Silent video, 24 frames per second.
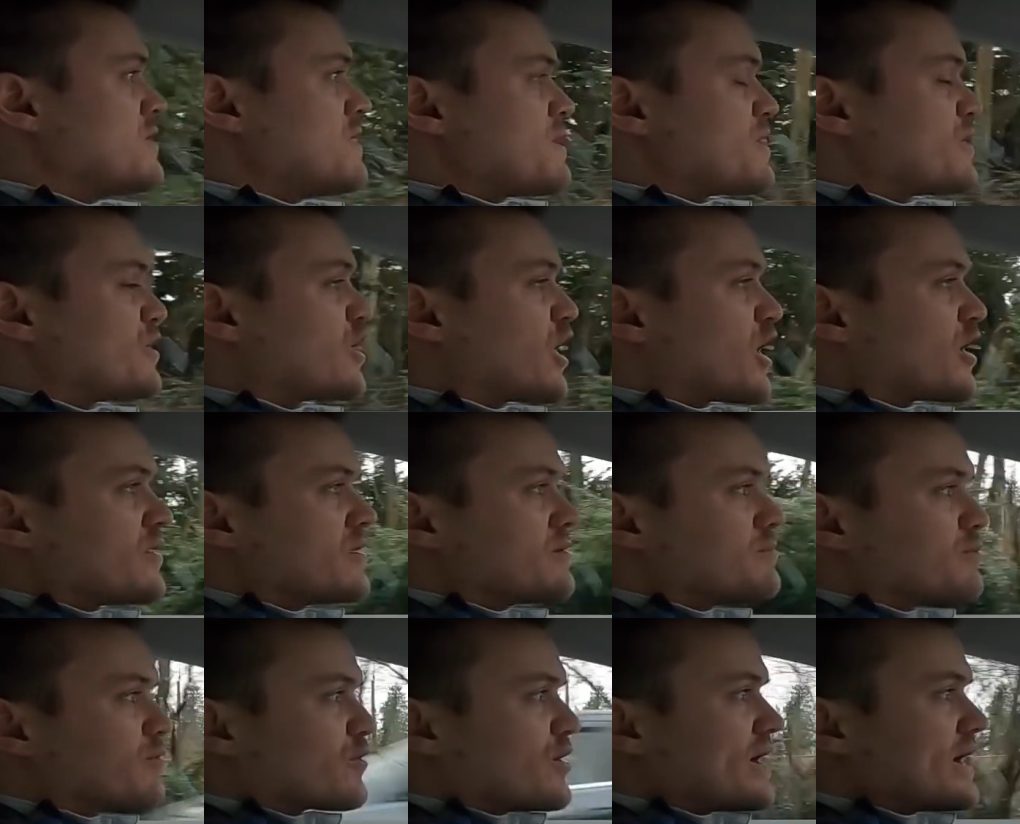They're not on the
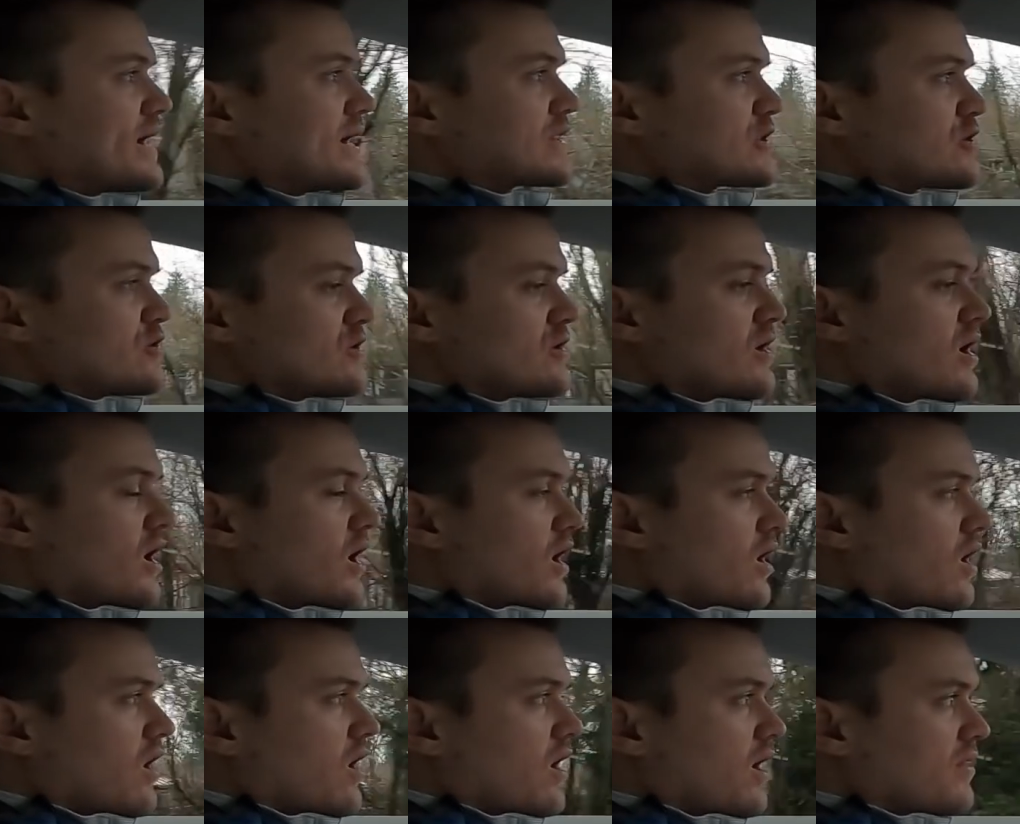brake. They're not
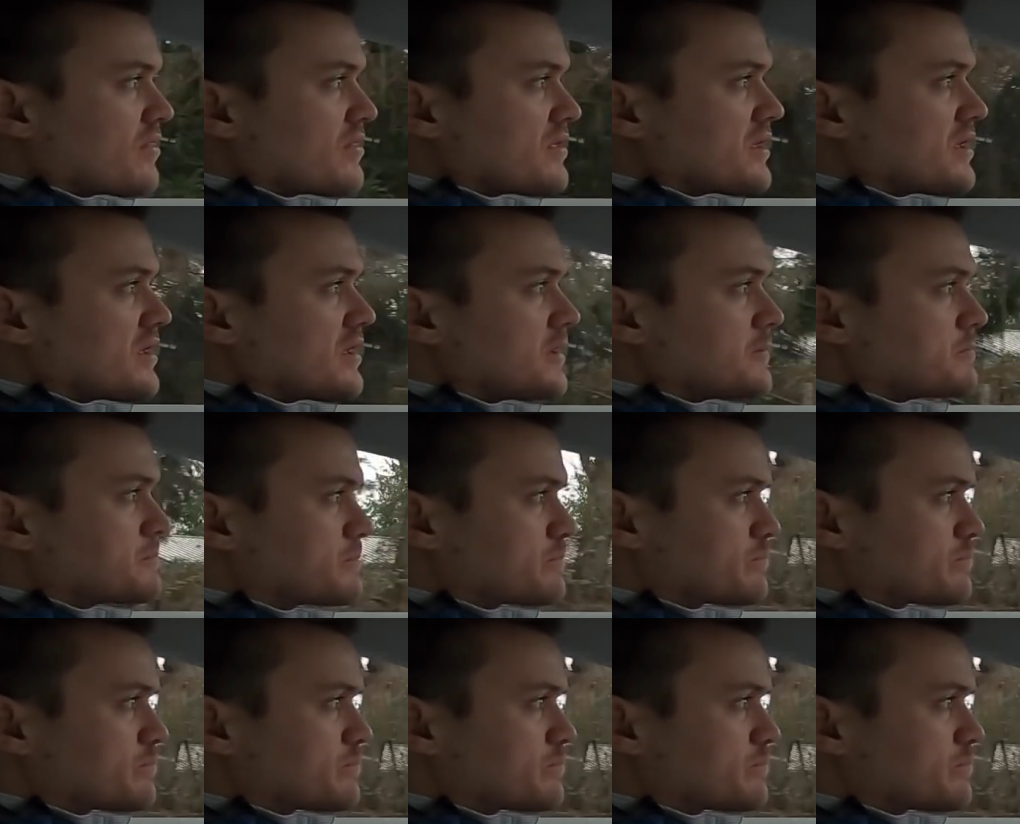on the